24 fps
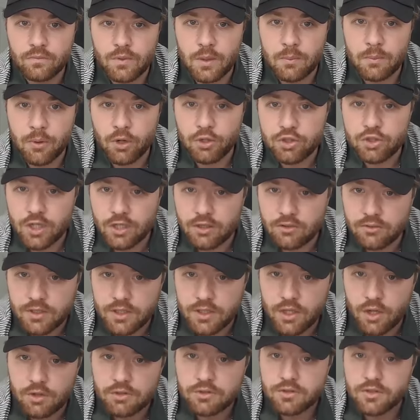the ball
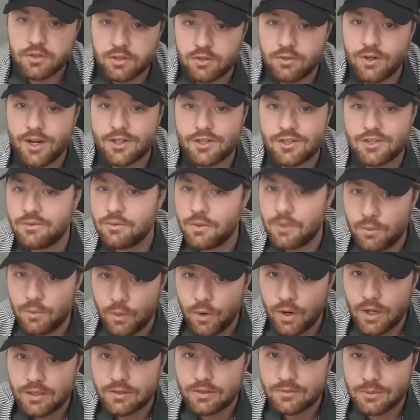generally goes in the direction that we
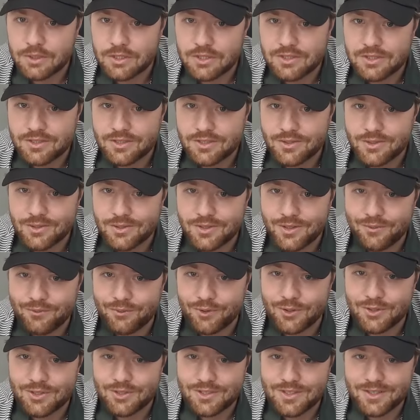want, which is usually the
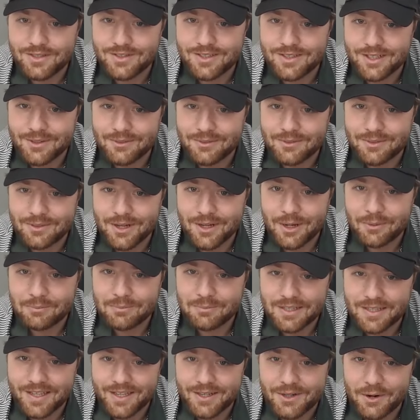first
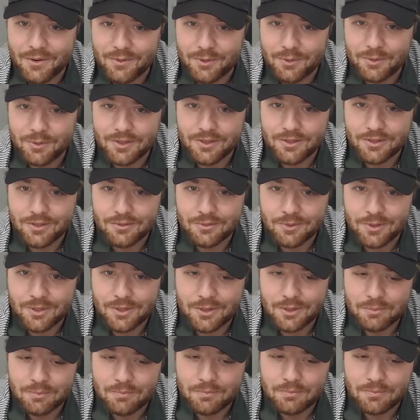hump to get over when
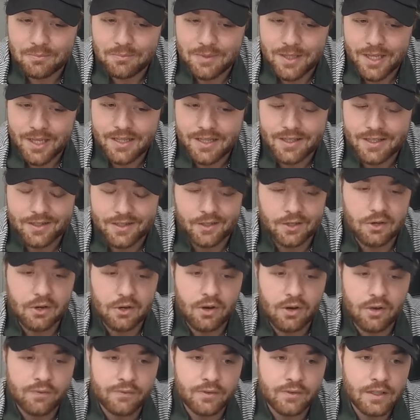you're getting into
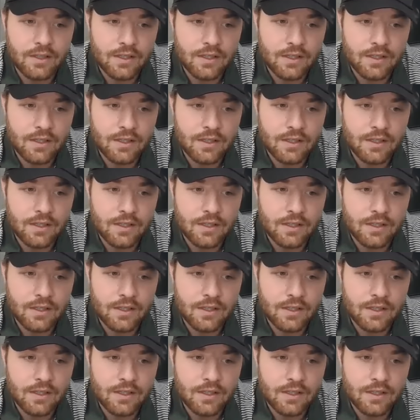golf.